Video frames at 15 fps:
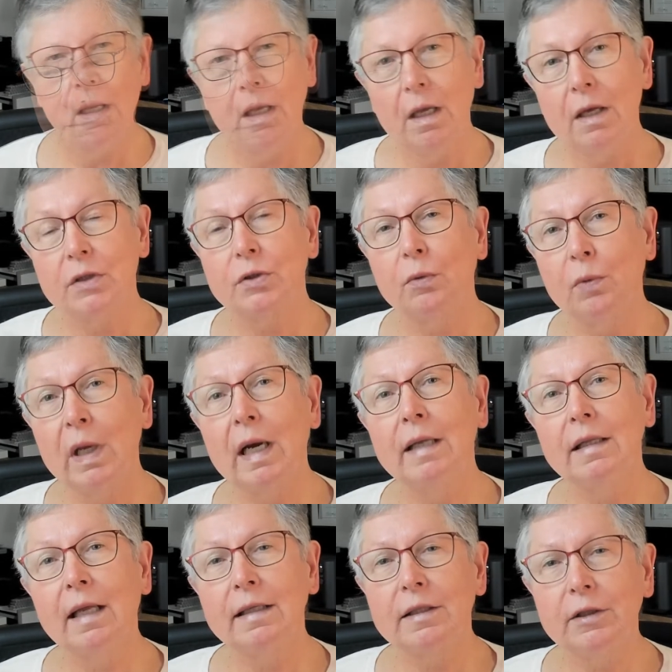So what I'd
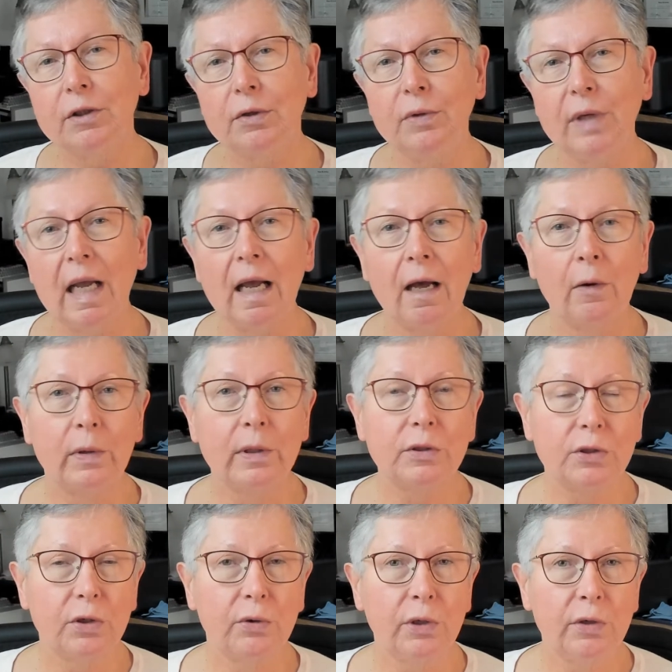like to do now is
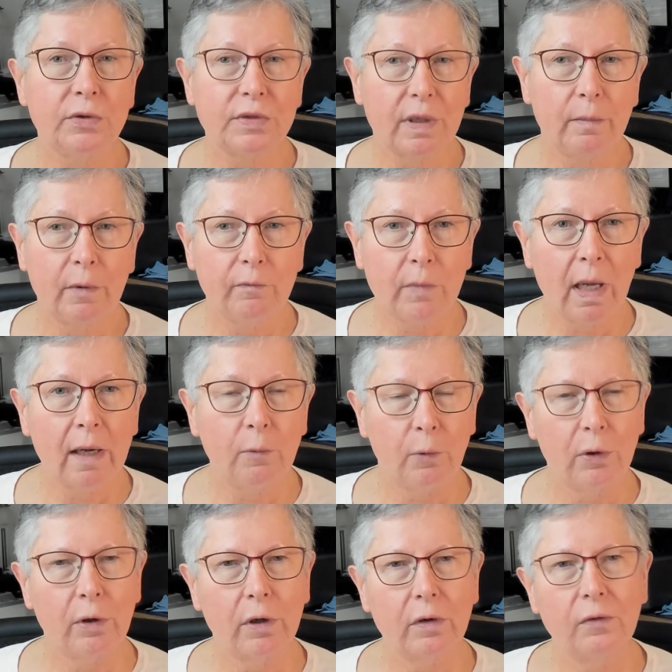show you some of my
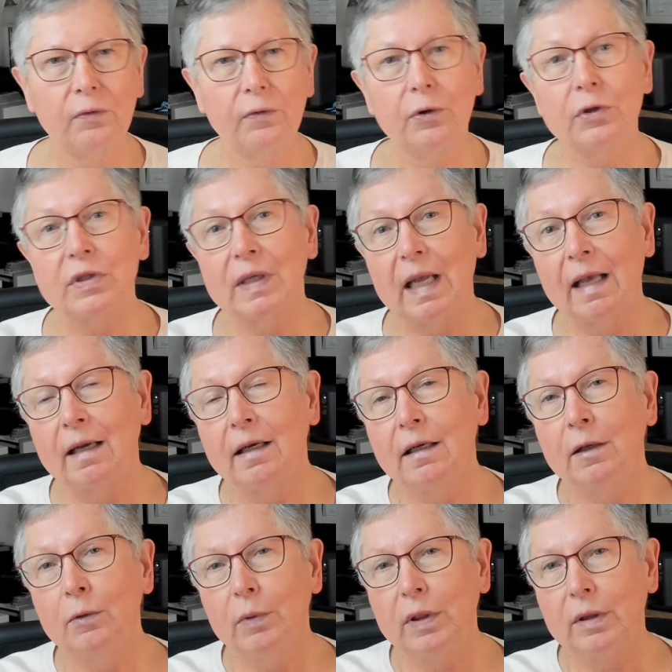work, first
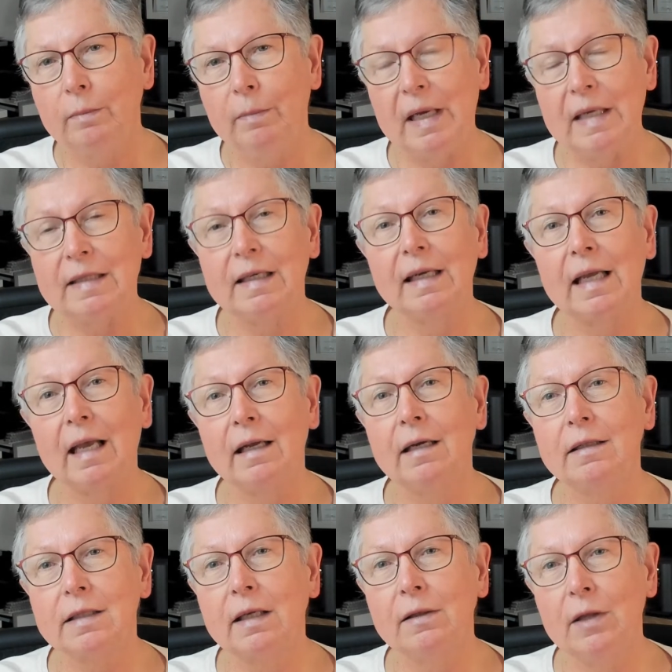edited with the basic
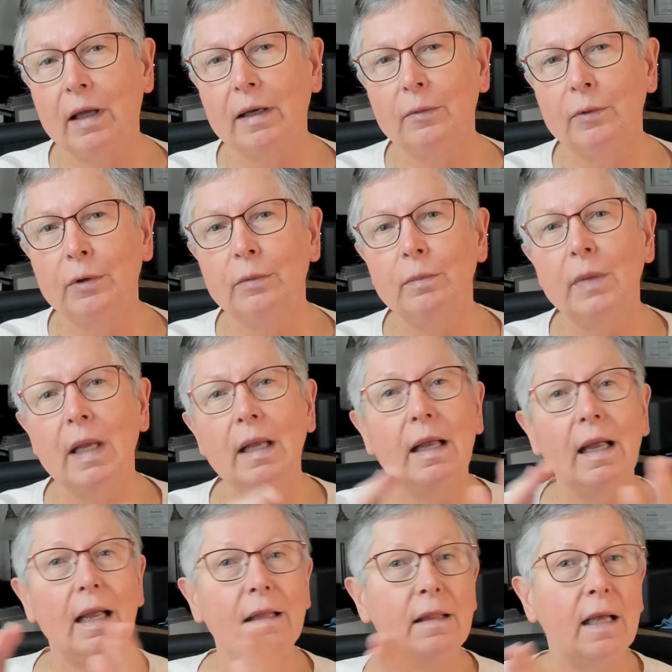edits in Lightroom
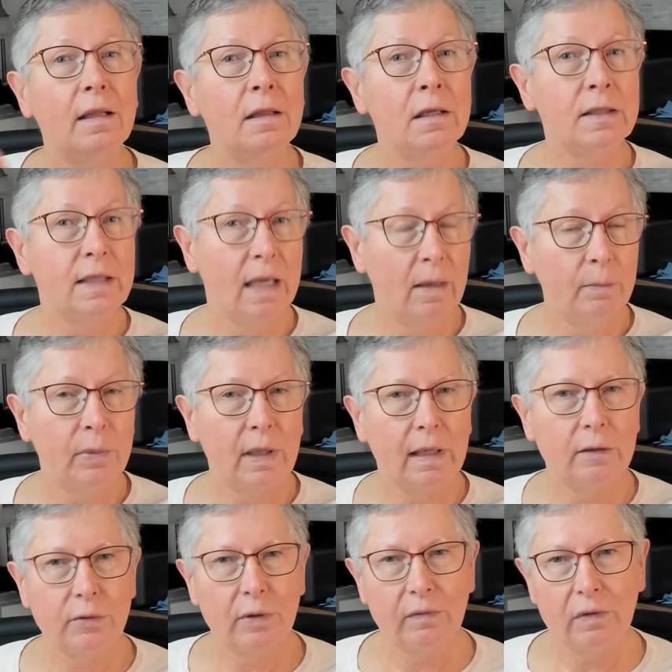and then the
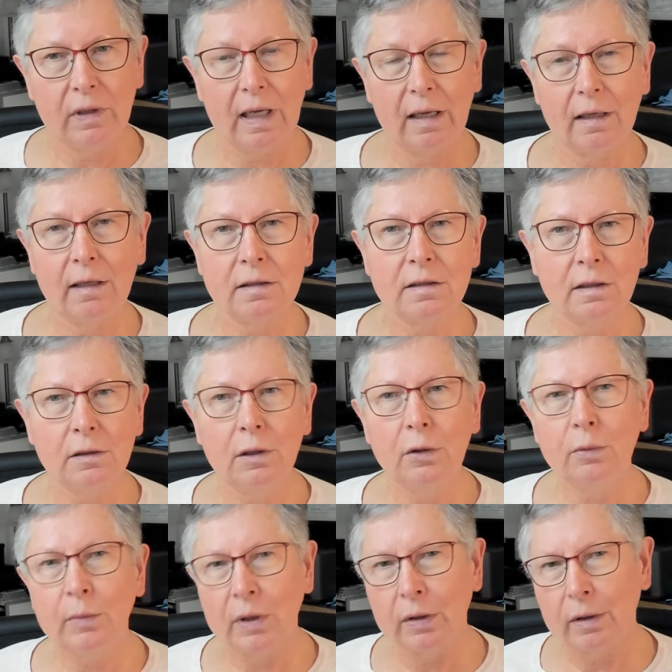template-driven edits in
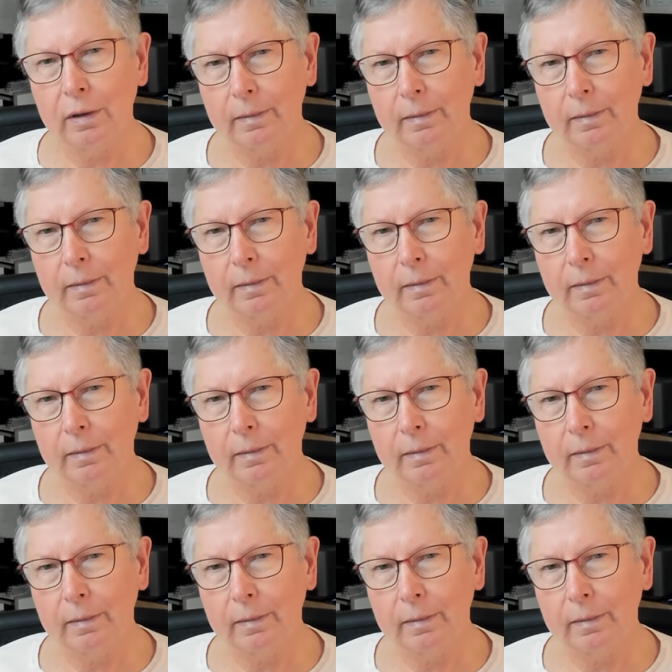Luminar.